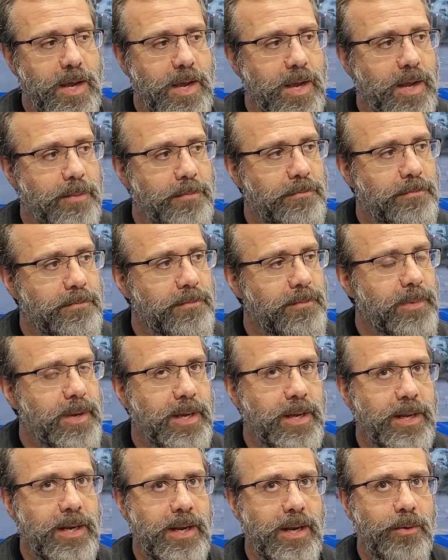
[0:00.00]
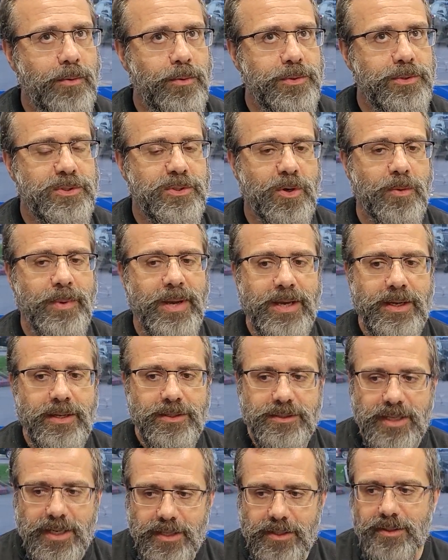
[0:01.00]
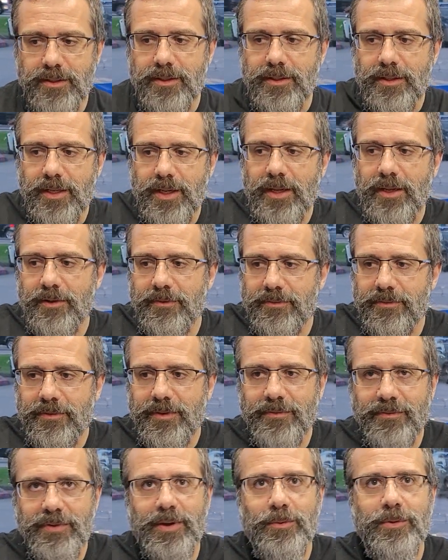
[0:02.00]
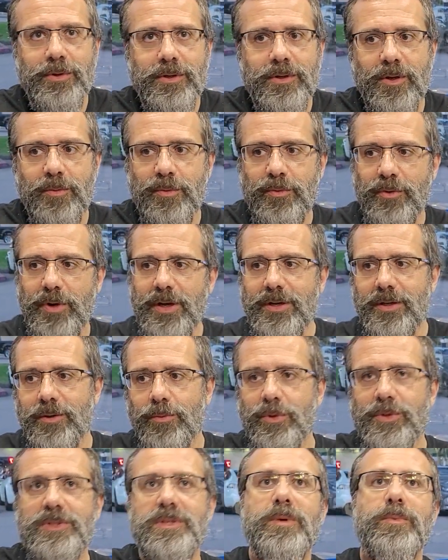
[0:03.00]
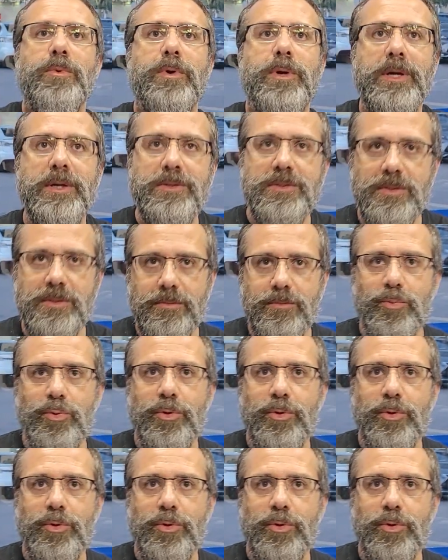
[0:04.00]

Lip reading: And man, I was so mad because I could have, if they would have known before, I could have went somewhere else and